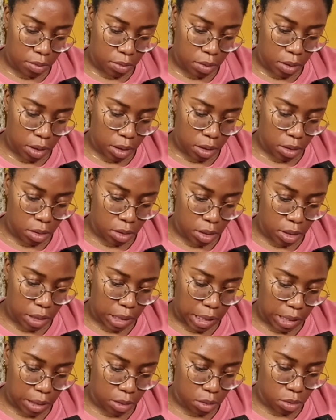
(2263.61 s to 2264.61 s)
figured it
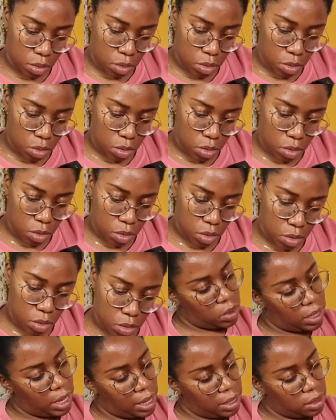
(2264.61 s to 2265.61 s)
out.
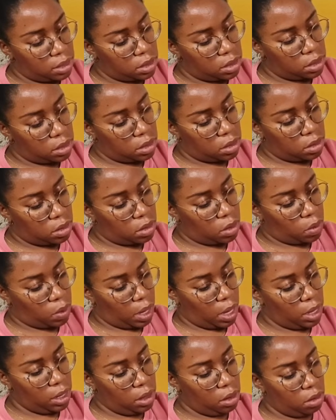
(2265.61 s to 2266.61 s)
Yes,
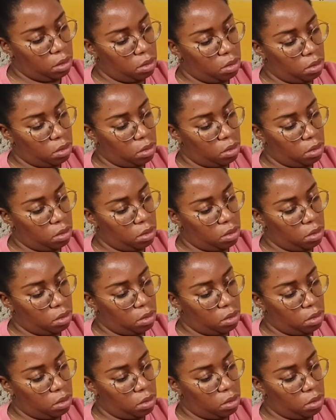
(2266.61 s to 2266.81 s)
okay.